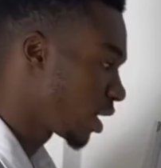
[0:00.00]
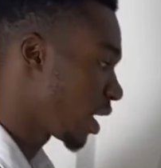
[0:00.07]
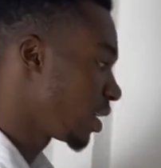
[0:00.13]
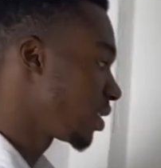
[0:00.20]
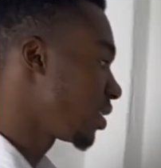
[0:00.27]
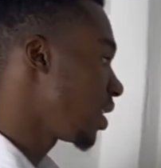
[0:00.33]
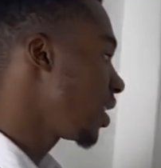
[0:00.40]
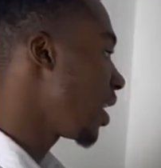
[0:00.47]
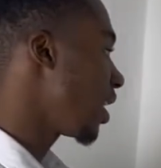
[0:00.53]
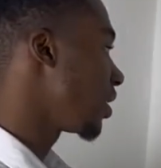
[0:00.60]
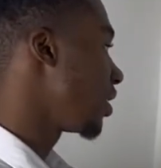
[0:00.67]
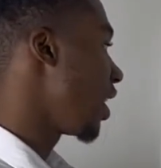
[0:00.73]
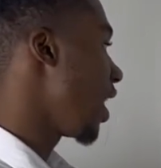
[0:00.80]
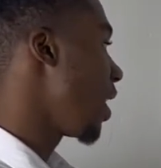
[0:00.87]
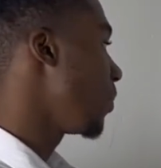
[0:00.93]
can say that
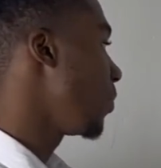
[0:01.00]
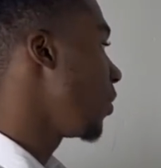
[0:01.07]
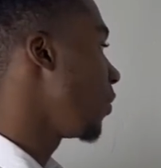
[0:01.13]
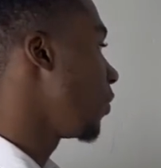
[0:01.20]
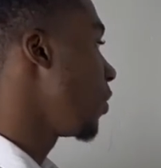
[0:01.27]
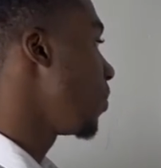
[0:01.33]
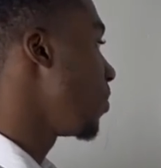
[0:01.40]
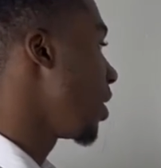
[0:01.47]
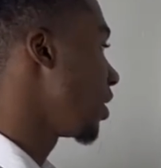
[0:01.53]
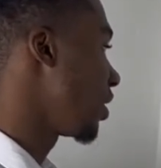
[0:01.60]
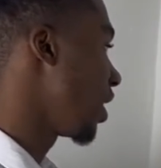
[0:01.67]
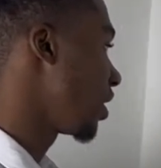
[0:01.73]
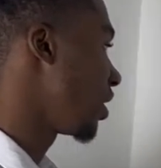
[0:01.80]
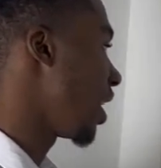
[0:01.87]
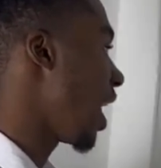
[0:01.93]
the MPV
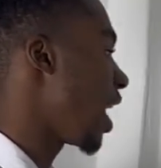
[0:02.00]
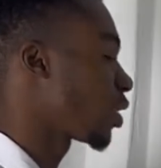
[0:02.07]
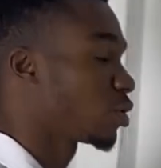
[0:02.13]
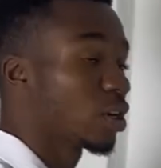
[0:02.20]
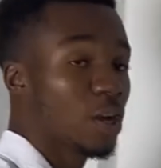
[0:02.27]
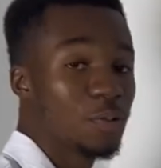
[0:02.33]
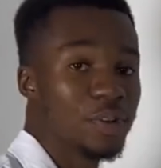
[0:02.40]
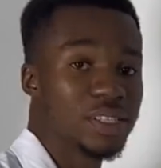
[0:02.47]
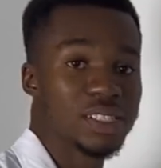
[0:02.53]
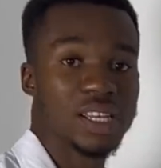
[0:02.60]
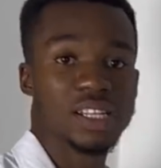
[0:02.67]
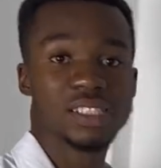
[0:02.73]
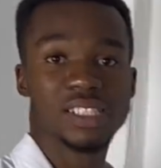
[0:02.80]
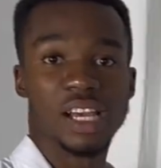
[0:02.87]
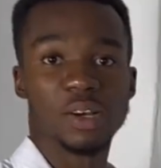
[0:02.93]
measures the actual
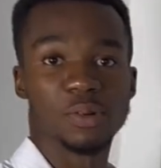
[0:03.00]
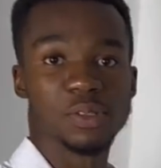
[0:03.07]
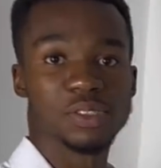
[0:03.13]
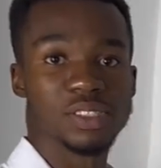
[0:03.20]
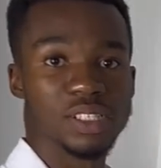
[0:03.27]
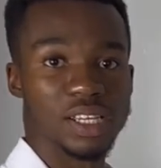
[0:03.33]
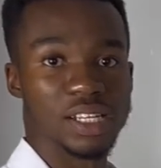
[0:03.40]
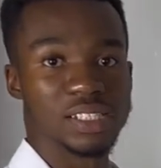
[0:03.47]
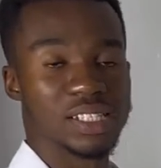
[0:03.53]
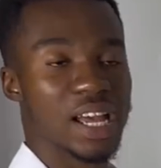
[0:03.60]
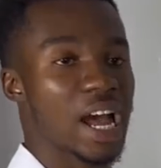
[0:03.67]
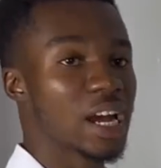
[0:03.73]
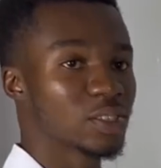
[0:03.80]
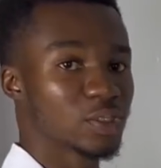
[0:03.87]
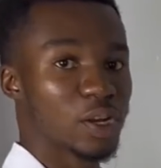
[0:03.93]
return you are going to get,
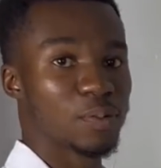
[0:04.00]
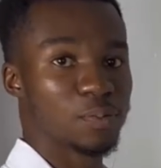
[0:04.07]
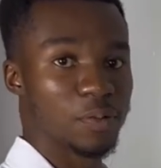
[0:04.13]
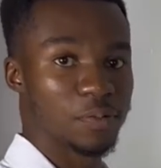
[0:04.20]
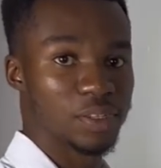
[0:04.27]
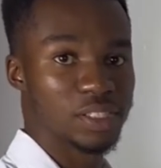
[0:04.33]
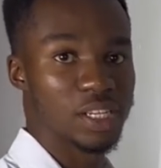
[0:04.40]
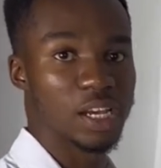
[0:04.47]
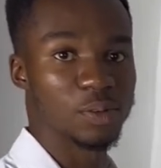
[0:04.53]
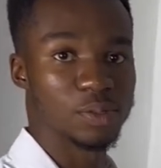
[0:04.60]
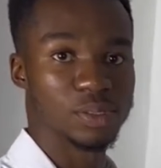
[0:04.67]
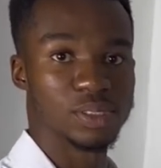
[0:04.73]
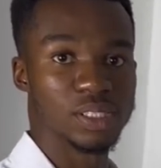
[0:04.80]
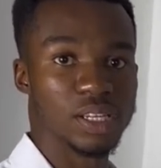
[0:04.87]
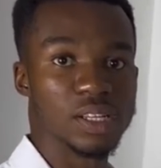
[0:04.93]
the actual profit you are
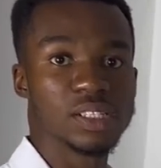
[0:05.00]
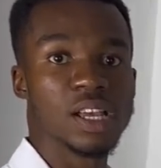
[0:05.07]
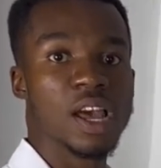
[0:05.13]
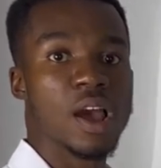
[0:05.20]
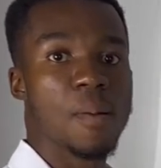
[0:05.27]
going to get.